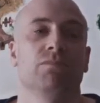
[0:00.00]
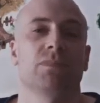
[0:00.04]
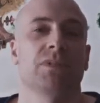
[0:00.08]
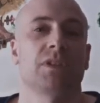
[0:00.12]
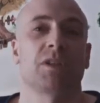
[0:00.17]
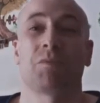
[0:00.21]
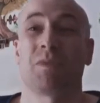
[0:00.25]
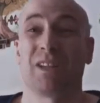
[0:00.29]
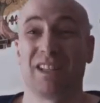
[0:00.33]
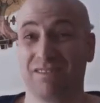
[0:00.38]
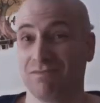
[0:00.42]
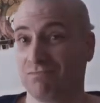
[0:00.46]

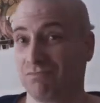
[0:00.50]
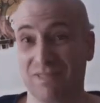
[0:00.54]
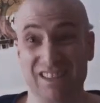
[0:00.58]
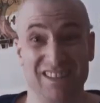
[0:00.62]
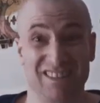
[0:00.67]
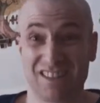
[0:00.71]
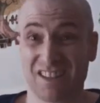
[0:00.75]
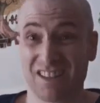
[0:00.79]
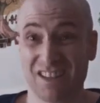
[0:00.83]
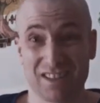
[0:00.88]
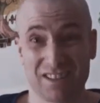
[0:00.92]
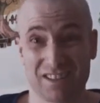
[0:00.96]
something
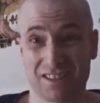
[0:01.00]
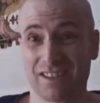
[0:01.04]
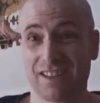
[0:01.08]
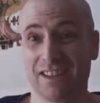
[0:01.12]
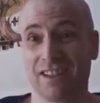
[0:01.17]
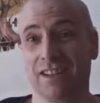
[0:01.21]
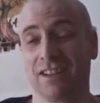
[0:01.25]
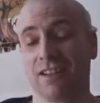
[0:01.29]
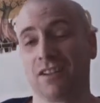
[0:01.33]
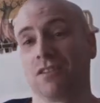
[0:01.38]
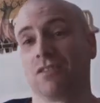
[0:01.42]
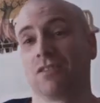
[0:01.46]

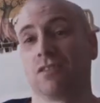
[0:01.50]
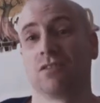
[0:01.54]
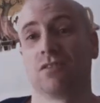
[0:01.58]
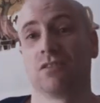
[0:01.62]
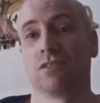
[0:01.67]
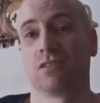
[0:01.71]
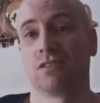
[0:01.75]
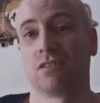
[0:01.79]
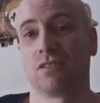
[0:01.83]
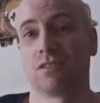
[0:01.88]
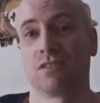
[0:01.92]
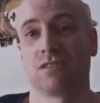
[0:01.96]
disgusting
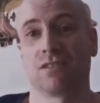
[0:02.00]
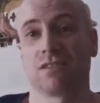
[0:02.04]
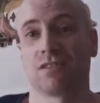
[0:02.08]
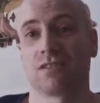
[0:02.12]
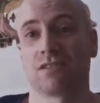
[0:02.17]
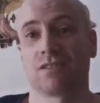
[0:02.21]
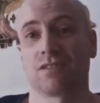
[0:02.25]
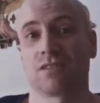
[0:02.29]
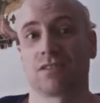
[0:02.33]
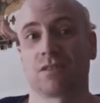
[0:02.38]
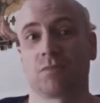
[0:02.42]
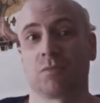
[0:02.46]

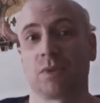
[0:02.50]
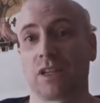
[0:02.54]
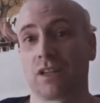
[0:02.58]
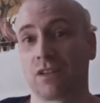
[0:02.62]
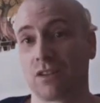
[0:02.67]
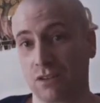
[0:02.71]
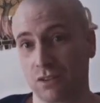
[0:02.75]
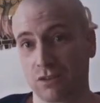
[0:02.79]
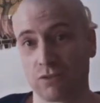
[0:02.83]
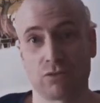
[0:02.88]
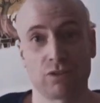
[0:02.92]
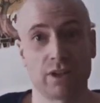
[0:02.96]
or
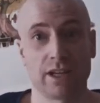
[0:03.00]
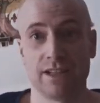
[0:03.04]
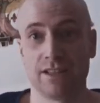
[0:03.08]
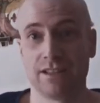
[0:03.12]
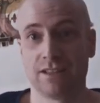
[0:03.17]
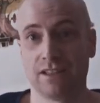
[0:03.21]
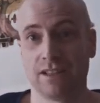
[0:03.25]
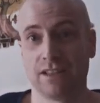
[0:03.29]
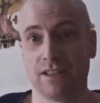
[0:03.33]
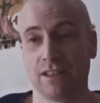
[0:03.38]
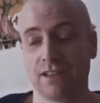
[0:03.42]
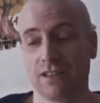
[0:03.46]
something
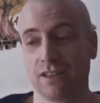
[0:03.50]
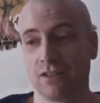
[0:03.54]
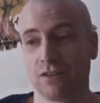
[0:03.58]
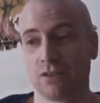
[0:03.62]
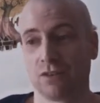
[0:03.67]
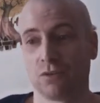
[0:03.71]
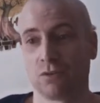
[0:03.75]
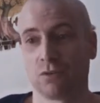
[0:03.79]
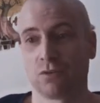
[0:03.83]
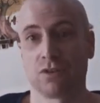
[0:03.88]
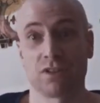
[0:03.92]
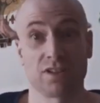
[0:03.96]

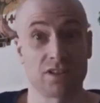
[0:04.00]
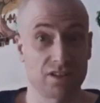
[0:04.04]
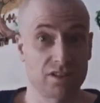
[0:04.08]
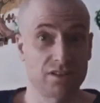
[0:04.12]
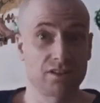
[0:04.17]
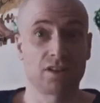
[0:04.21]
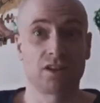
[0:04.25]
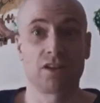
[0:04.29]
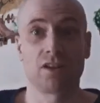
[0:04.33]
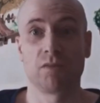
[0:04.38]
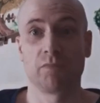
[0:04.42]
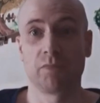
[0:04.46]
crazy or
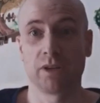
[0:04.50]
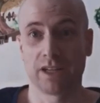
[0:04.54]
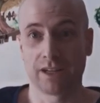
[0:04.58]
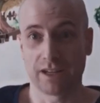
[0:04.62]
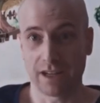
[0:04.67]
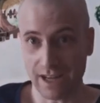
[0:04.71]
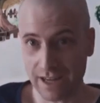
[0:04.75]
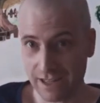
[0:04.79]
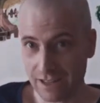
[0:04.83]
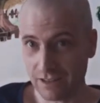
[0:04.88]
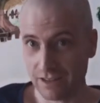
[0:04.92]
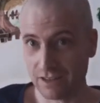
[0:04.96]

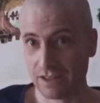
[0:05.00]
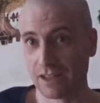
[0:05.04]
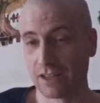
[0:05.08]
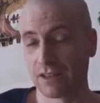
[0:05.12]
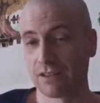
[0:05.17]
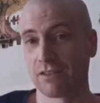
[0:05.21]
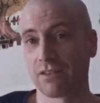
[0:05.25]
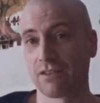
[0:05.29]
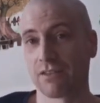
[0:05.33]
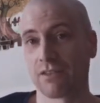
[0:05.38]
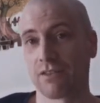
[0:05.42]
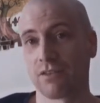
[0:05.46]
disturbing,
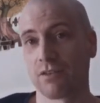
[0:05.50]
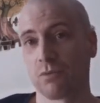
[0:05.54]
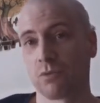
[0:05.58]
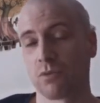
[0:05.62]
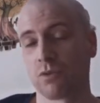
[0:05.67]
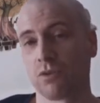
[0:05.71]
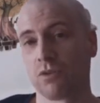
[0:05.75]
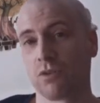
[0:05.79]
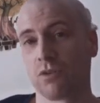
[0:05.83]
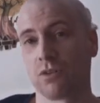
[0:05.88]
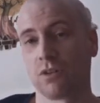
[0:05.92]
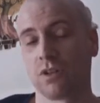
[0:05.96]
anything that
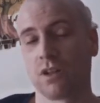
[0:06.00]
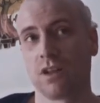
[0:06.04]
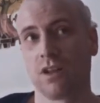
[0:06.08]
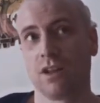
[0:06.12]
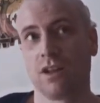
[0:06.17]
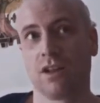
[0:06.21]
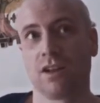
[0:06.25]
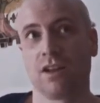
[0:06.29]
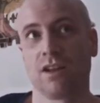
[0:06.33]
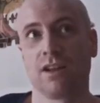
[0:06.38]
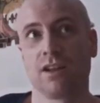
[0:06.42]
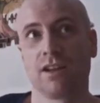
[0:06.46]
will
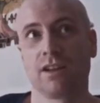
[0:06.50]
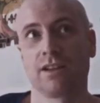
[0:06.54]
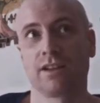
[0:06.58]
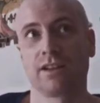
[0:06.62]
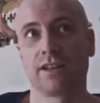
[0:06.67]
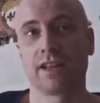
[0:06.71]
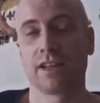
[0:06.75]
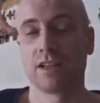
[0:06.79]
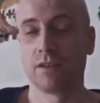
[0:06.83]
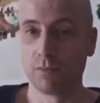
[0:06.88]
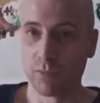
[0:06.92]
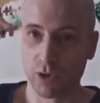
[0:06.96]

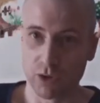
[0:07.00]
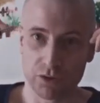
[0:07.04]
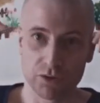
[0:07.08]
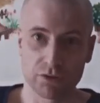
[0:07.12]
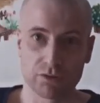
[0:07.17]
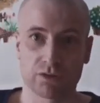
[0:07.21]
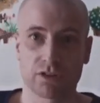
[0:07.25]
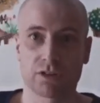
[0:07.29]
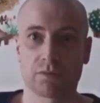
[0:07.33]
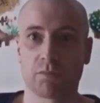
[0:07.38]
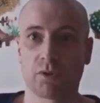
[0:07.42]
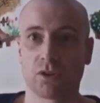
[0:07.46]
get an
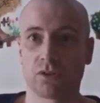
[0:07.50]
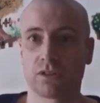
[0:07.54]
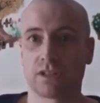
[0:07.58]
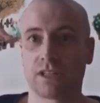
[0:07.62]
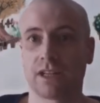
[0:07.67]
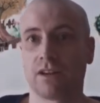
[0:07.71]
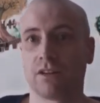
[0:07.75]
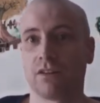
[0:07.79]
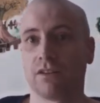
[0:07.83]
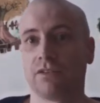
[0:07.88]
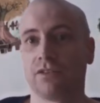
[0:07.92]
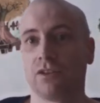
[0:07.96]
emotional
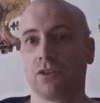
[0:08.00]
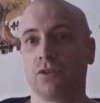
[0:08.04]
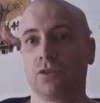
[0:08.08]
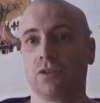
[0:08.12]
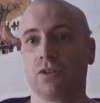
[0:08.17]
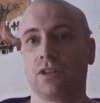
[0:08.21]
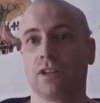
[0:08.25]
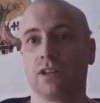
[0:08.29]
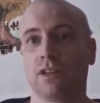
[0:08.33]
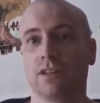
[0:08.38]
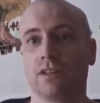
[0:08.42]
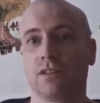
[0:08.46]
response out of
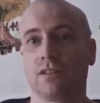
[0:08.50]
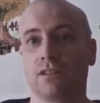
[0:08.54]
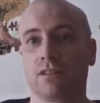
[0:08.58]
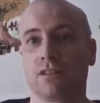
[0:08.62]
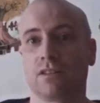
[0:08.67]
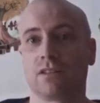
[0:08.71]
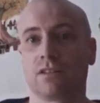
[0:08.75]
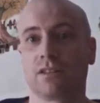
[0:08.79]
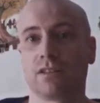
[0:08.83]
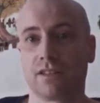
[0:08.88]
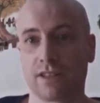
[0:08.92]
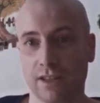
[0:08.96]
you
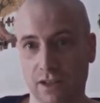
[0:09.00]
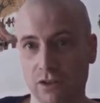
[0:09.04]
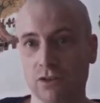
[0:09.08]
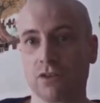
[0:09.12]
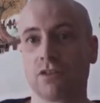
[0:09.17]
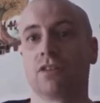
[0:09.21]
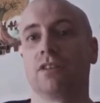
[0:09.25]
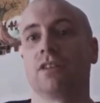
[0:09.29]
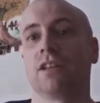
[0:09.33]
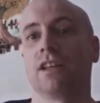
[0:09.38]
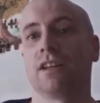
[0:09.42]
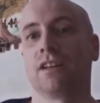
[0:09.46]
is a
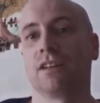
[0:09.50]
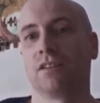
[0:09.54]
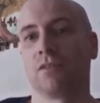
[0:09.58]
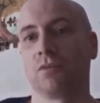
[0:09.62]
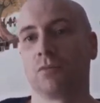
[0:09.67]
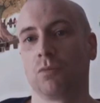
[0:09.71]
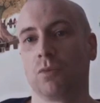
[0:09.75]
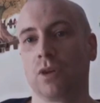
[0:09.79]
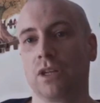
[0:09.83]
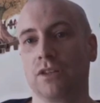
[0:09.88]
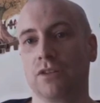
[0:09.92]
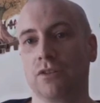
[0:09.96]
good thing
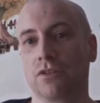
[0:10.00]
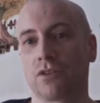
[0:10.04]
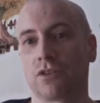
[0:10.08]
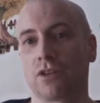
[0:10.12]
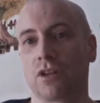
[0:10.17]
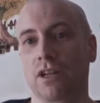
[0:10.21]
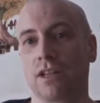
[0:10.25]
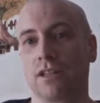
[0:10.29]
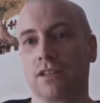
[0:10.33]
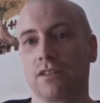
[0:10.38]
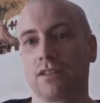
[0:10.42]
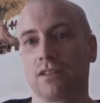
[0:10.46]
when you're
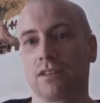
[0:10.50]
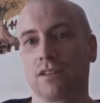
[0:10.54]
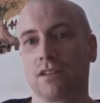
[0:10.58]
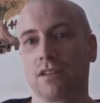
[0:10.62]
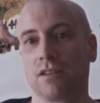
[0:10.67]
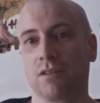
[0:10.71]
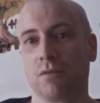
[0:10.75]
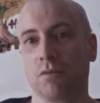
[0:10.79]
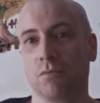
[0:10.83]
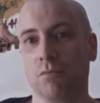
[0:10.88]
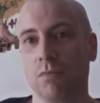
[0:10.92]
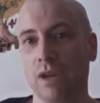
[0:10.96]
trying
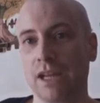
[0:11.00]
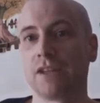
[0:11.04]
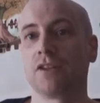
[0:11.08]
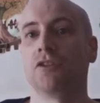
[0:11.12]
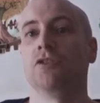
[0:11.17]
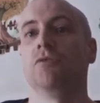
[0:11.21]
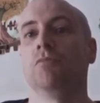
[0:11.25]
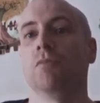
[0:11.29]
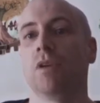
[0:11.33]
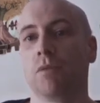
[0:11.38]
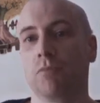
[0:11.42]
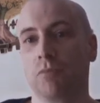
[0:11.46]
to
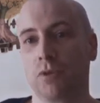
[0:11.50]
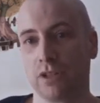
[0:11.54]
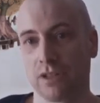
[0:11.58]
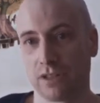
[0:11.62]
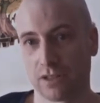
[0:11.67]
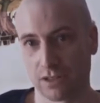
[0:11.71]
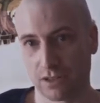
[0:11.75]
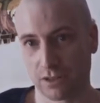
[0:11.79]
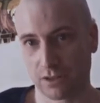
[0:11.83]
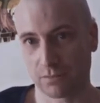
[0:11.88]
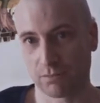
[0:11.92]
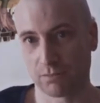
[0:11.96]
make new
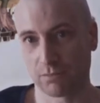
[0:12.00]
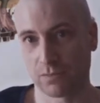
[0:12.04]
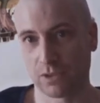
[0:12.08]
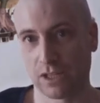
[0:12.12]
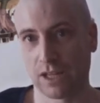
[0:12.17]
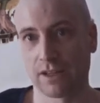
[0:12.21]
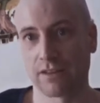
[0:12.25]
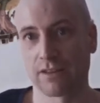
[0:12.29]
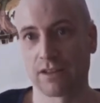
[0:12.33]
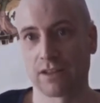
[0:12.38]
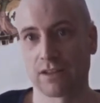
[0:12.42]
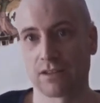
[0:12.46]
memories
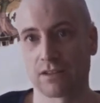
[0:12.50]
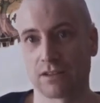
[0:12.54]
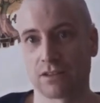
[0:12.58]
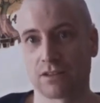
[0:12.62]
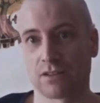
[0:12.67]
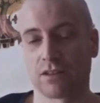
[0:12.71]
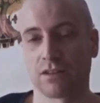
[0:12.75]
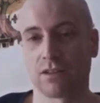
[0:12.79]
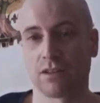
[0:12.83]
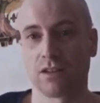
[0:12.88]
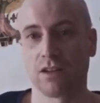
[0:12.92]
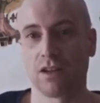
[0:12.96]
like
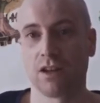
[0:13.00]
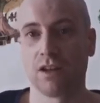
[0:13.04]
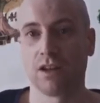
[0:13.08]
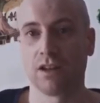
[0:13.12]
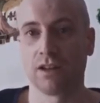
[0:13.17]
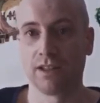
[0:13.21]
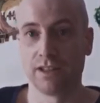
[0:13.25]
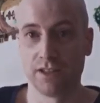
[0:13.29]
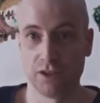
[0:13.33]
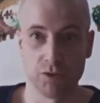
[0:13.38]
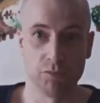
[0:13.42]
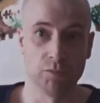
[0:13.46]
this
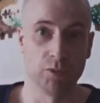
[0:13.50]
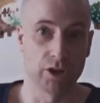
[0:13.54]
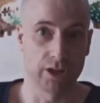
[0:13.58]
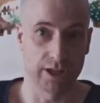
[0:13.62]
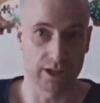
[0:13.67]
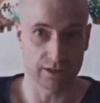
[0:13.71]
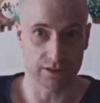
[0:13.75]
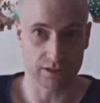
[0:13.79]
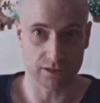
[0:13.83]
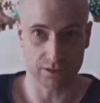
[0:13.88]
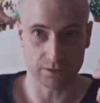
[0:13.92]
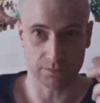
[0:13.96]
in
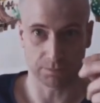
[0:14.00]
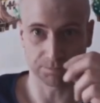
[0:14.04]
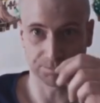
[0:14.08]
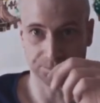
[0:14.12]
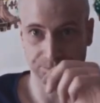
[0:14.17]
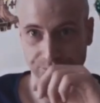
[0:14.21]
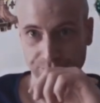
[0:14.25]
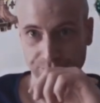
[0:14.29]
mnemonics.